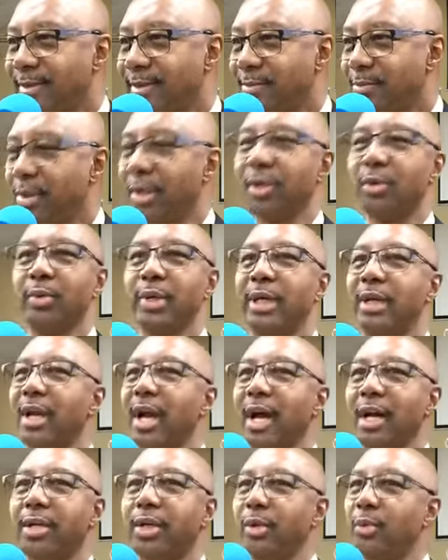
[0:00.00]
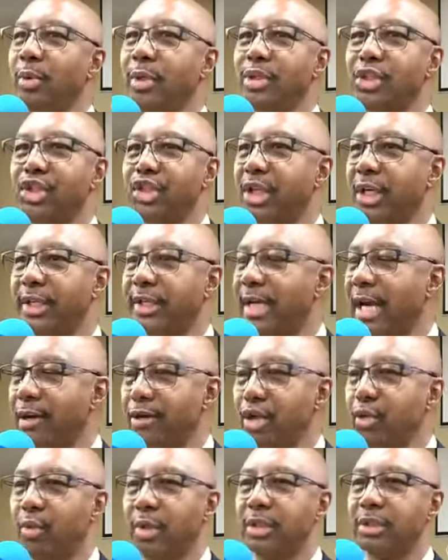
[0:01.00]
Brother Whitlock, you would have shut
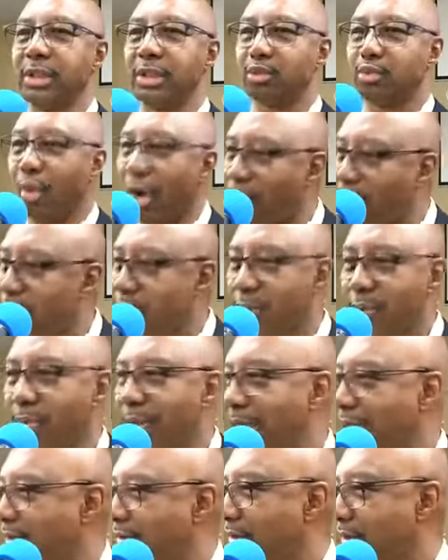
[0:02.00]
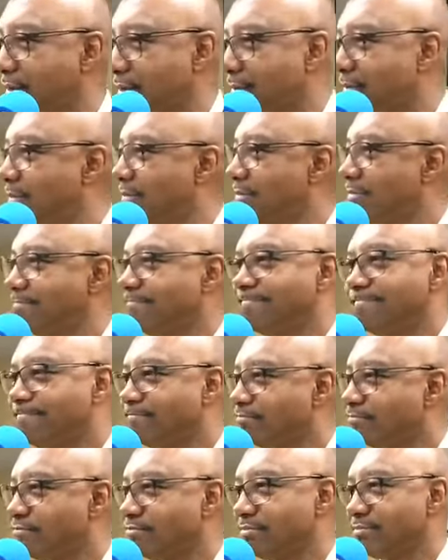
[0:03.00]
down. You would have just walked away, sir.
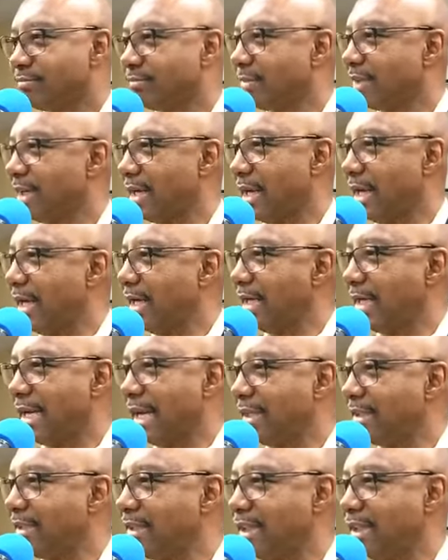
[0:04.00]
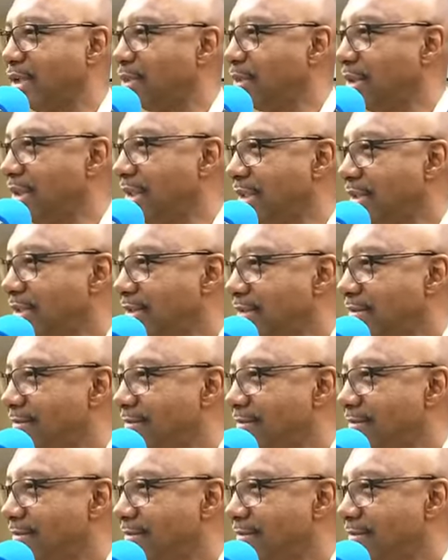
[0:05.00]
I ain't got to deal with this.